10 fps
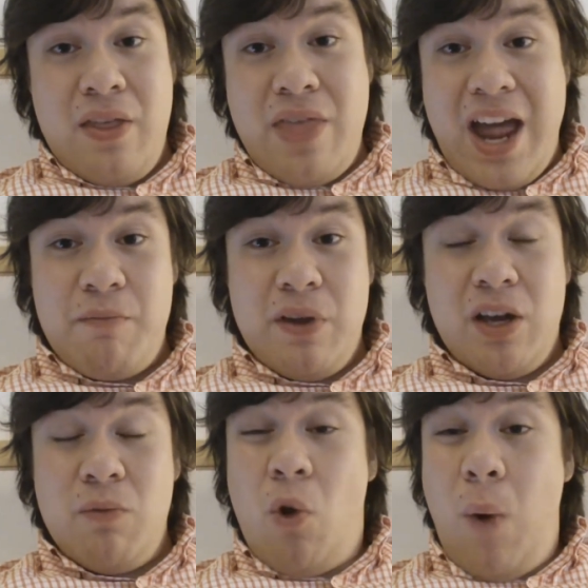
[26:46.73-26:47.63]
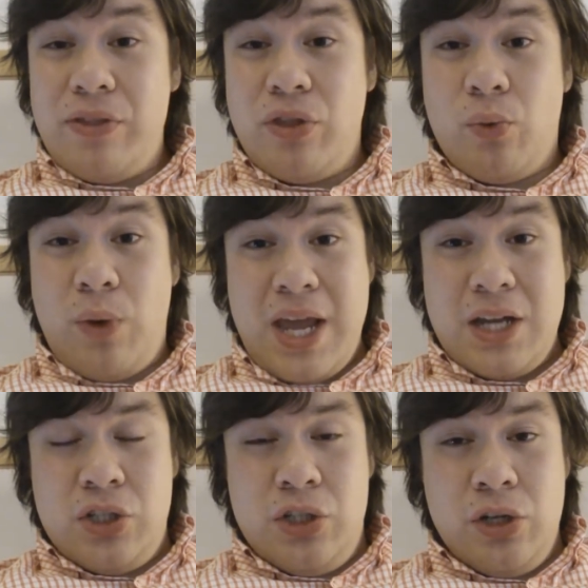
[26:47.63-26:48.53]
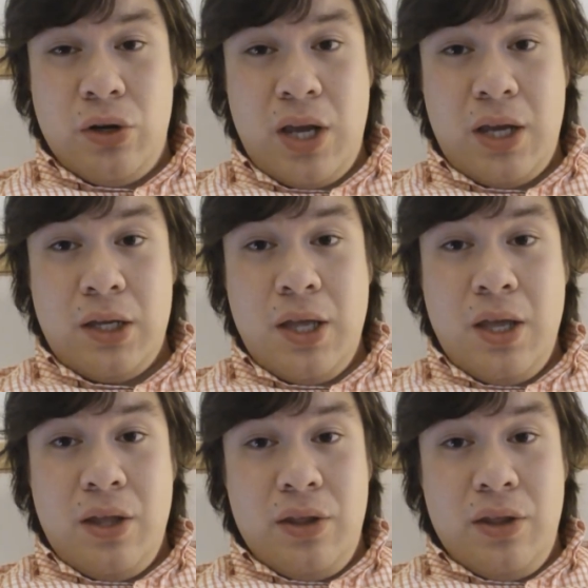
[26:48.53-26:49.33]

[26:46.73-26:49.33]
that have become quite the rage during